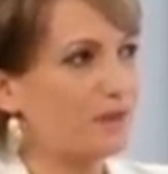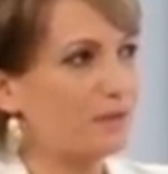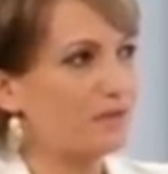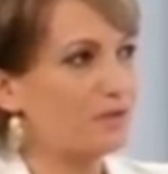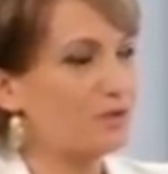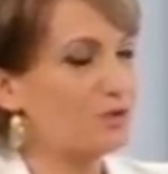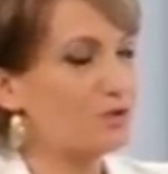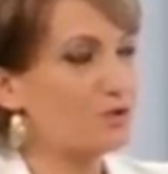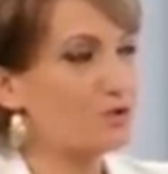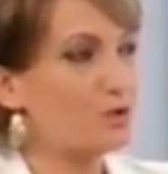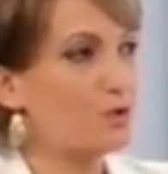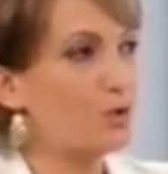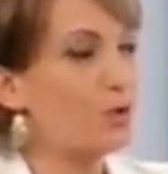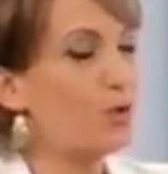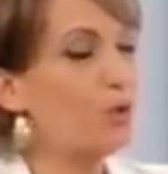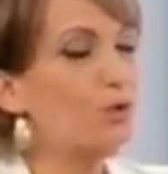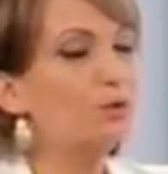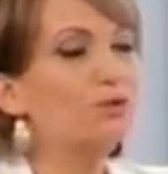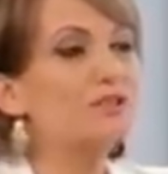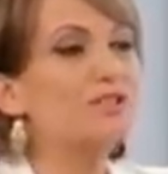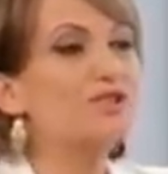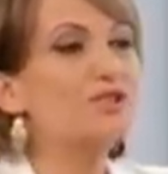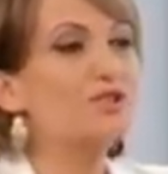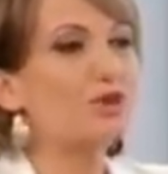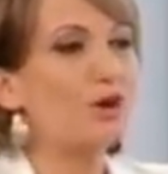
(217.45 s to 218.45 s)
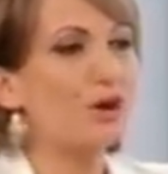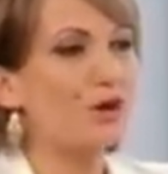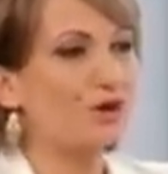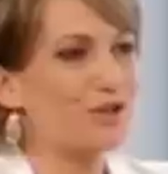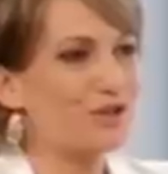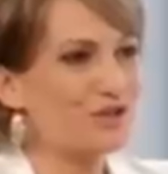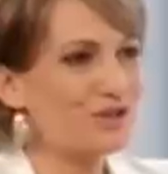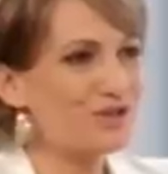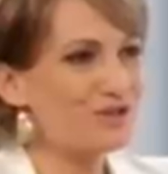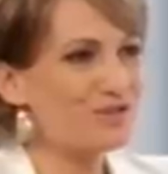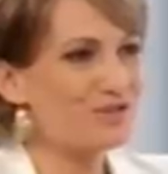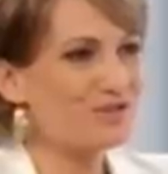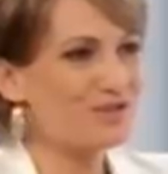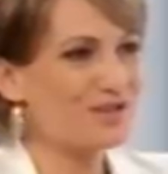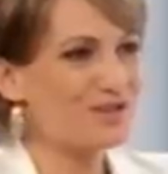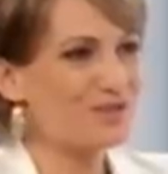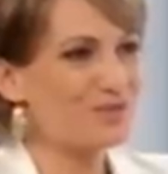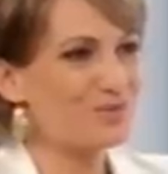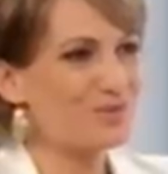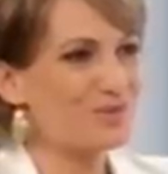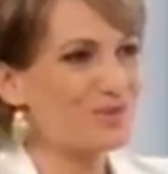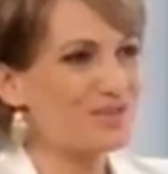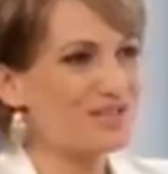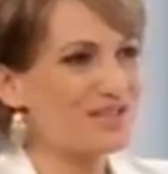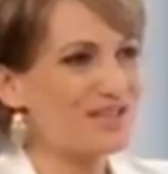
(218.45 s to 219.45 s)
those cold and dark years,
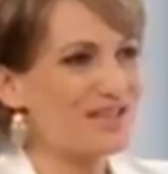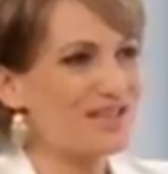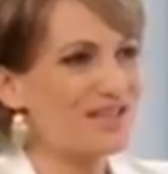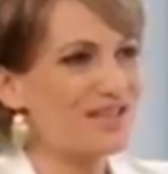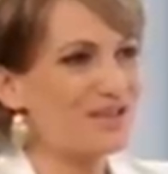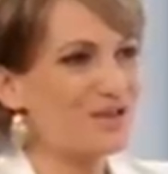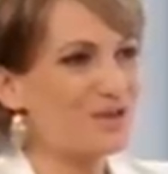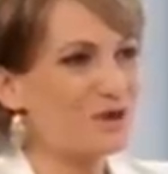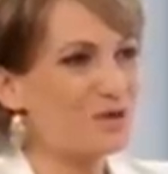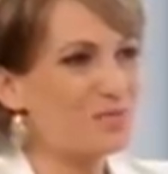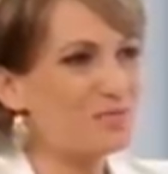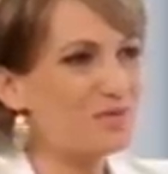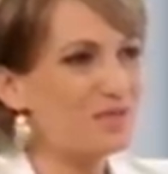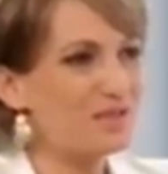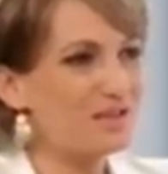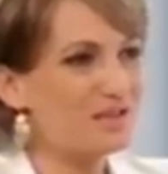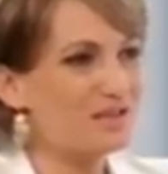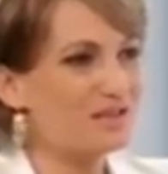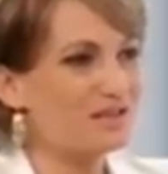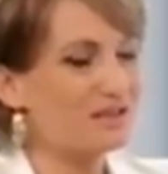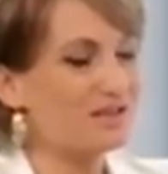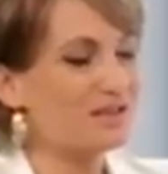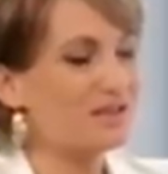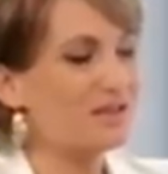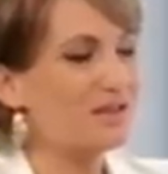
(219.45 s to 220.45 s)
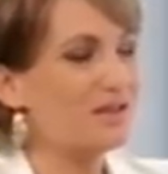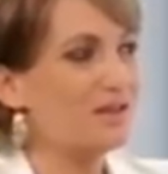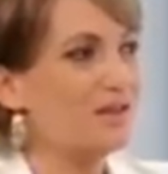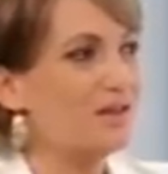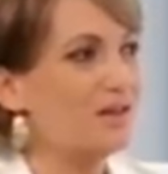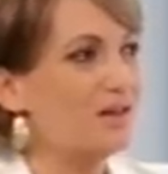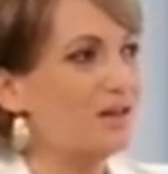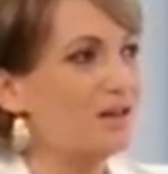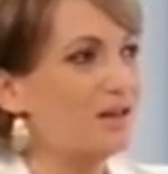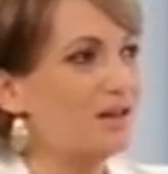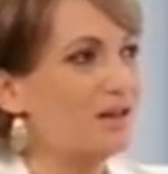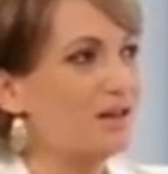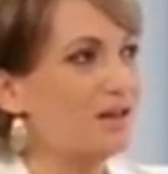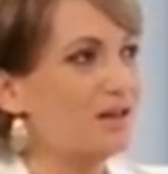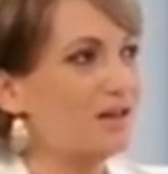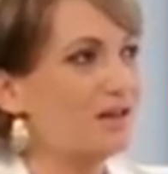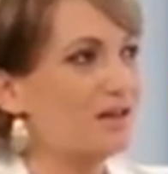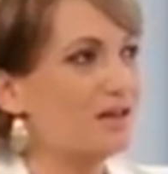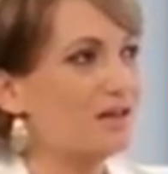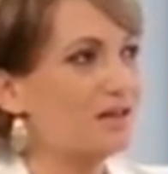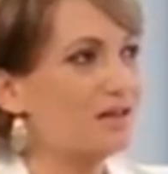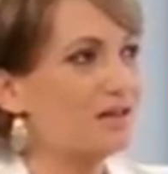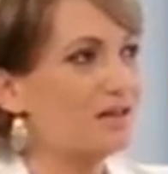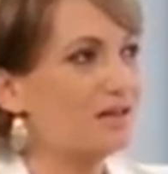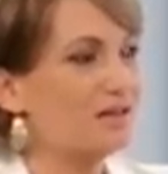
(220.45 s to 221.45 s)
as we say in Armenian.
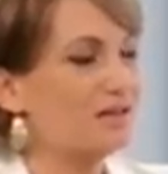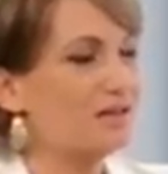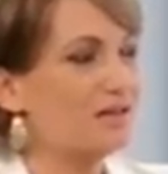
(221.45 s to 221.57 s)
Uh,